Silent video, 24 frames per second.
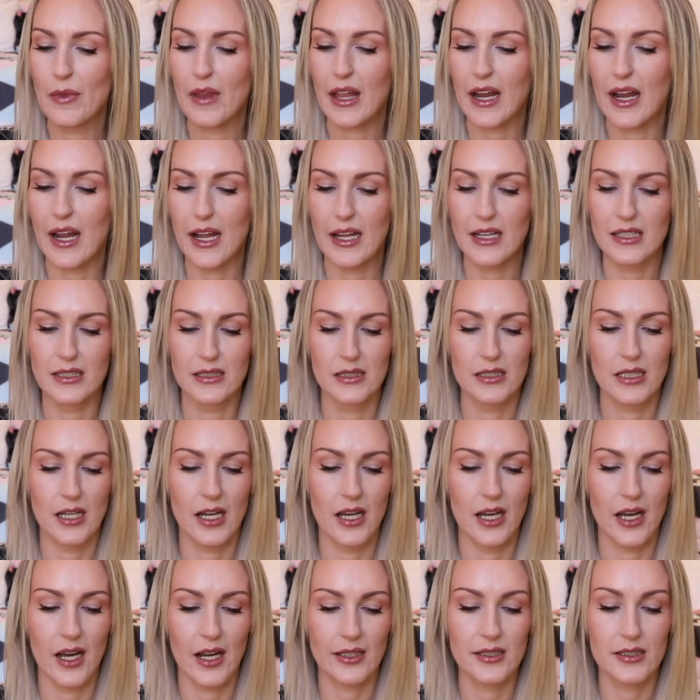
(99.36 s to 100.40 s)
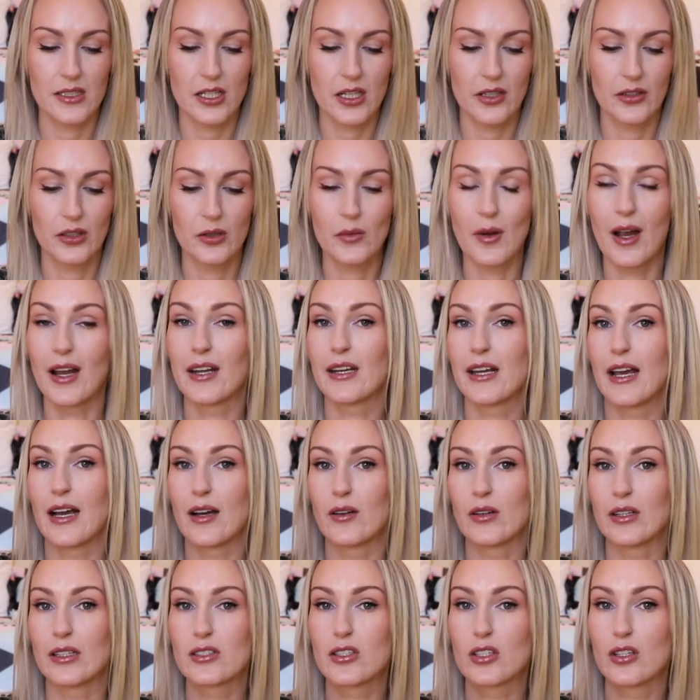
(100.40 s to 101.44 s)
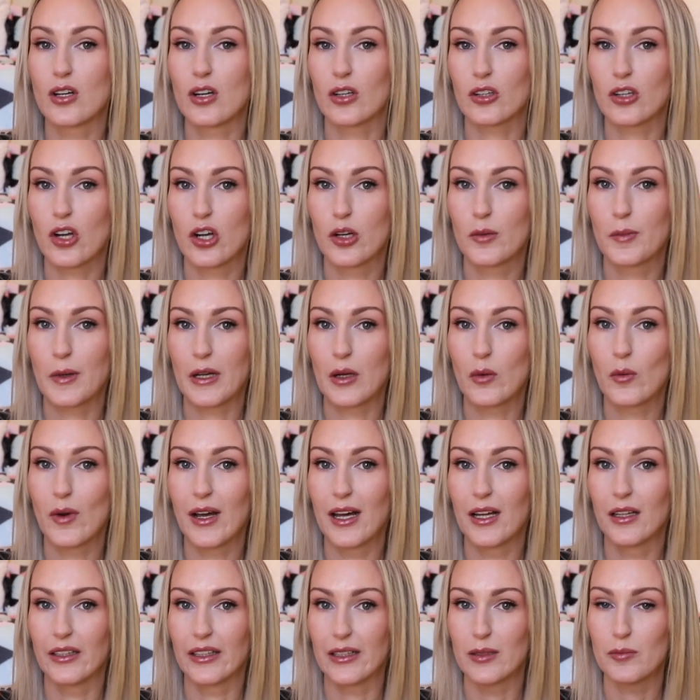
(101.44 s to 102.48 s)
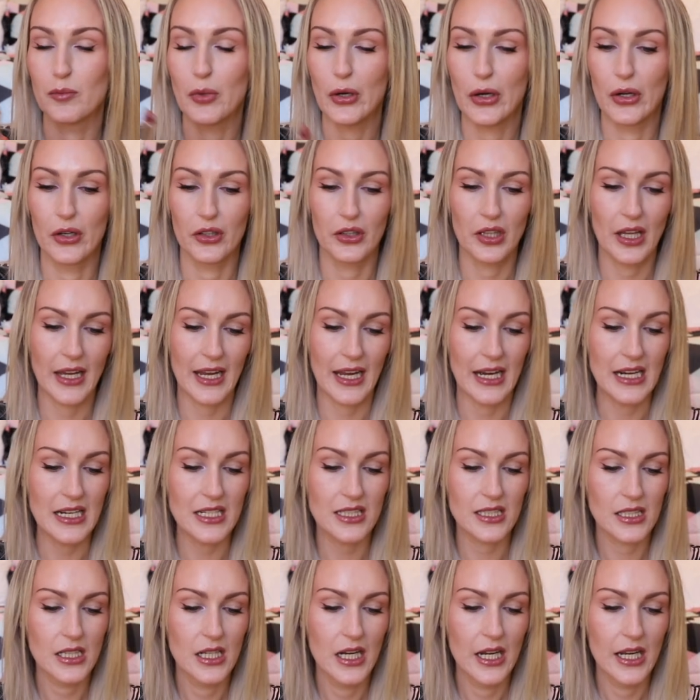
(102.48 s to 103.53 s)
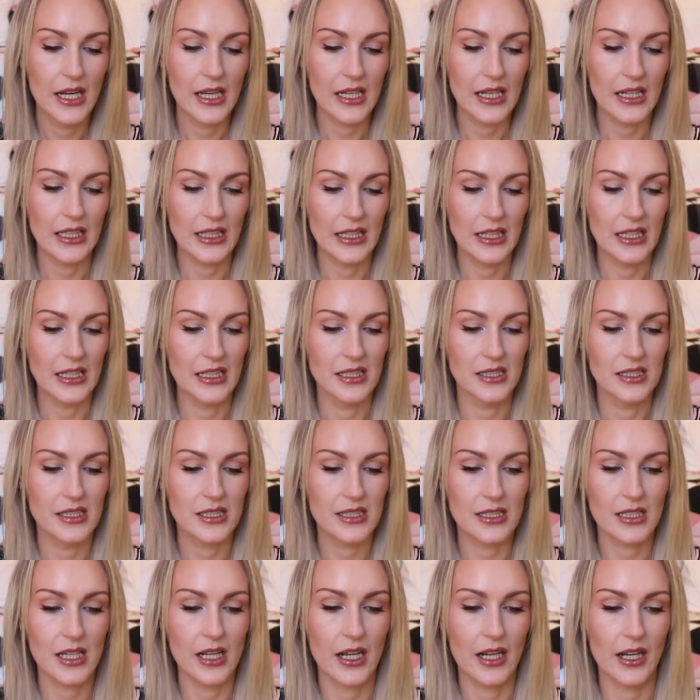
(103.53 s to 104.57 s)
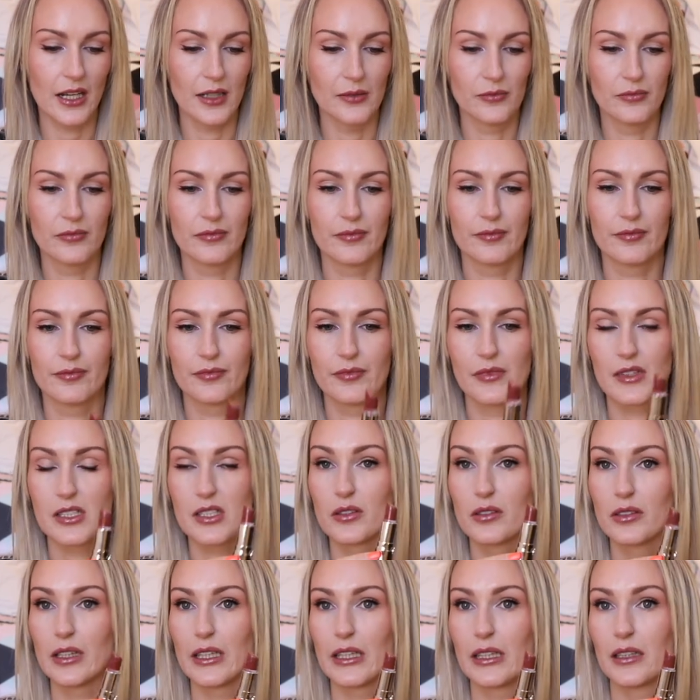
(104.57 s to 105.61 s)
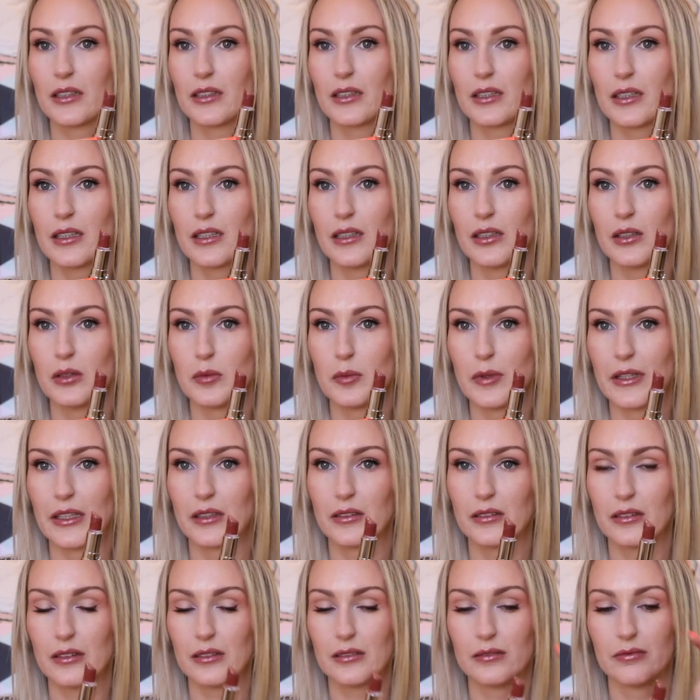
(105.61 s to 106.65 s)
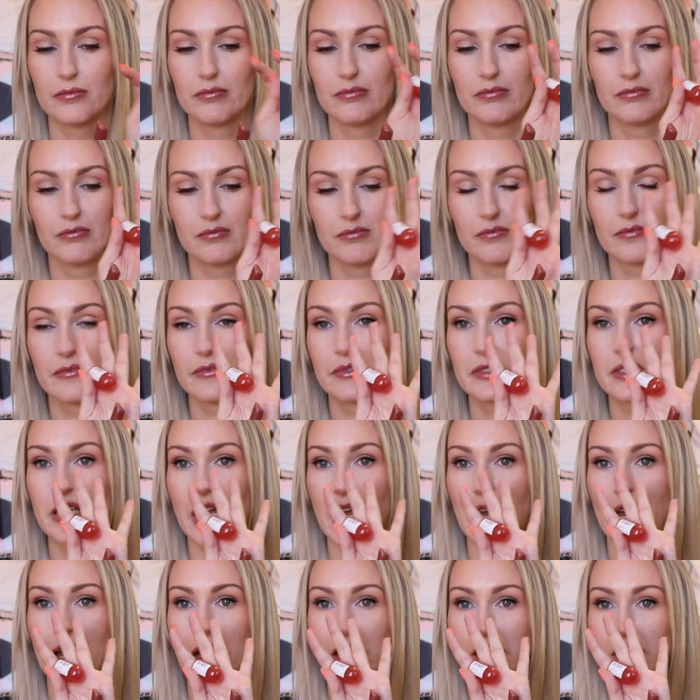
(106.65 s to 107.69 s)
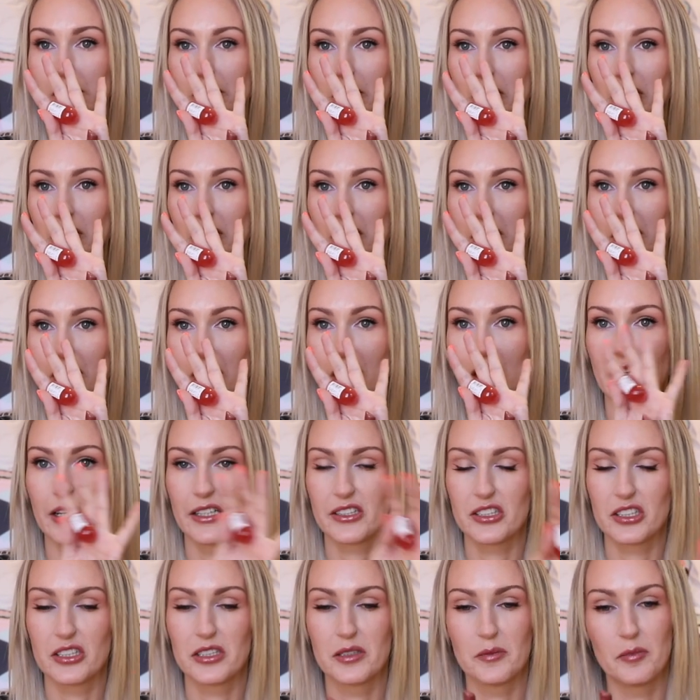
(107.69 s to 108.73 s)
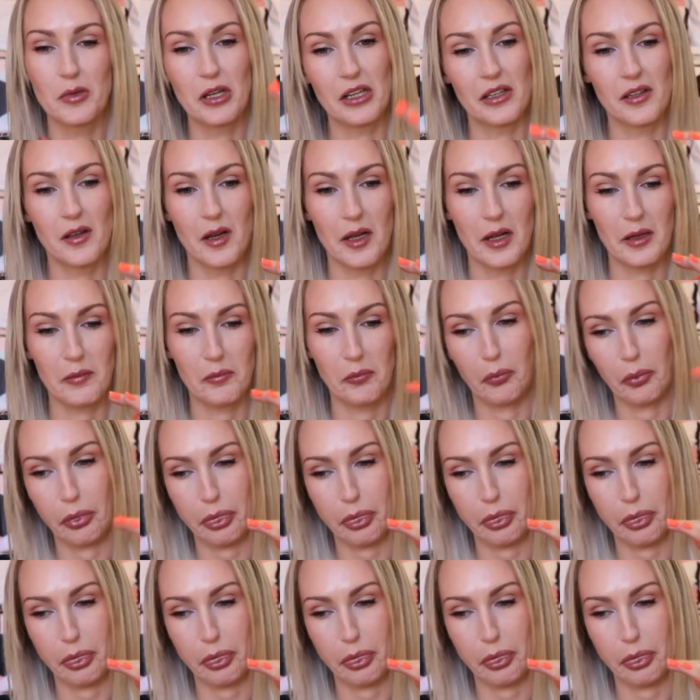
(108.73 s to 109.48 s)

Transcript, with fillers: And uh, I can tell you right now, it is not coping well in Perth heat. It is, um, it's looking a little bit sad, I'm not gonna lie. She's a bit like